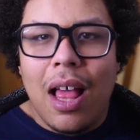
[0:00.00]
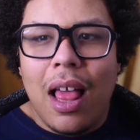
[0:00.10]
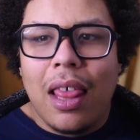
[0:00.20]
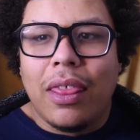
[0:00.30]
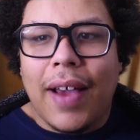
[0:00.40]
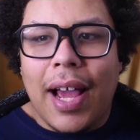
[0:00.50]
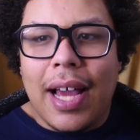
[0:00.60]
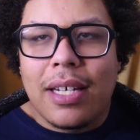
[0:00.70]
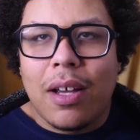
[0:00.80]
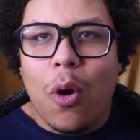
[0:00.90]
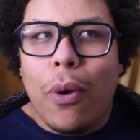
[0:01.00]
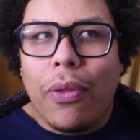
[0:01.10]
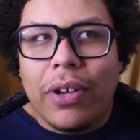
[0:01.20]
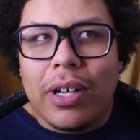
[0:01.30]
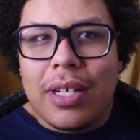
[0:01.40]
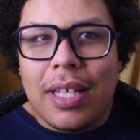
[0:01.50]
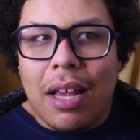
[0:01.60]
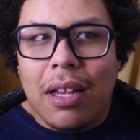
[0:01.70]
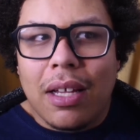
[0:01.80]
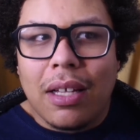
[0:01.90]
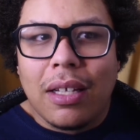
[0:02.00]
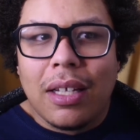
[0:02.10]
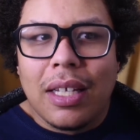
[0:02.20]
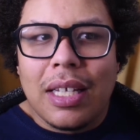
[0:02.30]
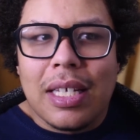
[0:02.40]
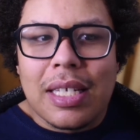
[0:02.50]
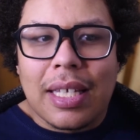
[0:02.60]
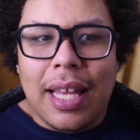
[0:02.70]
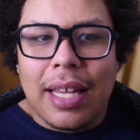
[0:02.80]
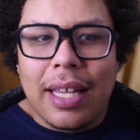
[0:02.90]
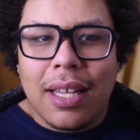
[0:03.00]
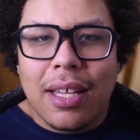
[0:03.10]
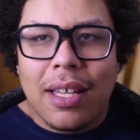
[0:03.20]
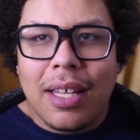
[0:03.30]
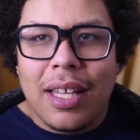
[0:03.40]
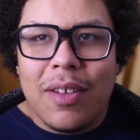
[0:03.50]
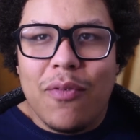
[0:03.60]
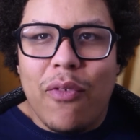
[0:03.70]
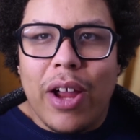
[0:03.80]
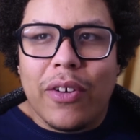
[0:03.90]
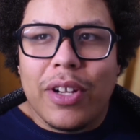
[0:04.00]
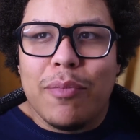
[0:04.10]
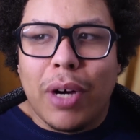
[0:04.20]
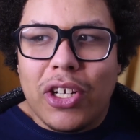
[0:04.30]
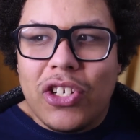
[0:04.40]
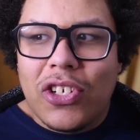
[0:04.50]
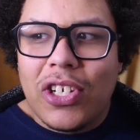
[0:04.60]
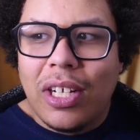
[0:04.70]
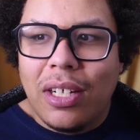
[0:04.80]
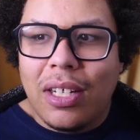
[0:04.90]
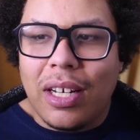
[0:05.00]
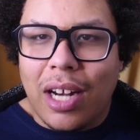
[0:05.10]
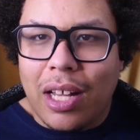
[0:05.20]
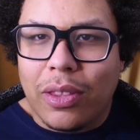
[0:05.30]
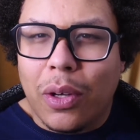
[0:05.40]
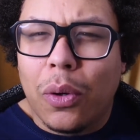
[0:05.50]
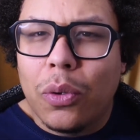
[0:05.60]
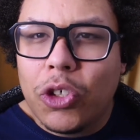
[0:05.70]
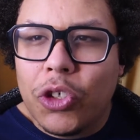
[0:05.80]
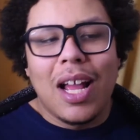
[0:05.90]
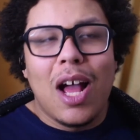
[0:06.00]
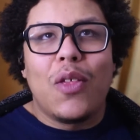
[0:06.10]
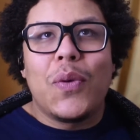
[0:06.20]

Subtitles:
that what they're saying is like very much not the whole truth. There was a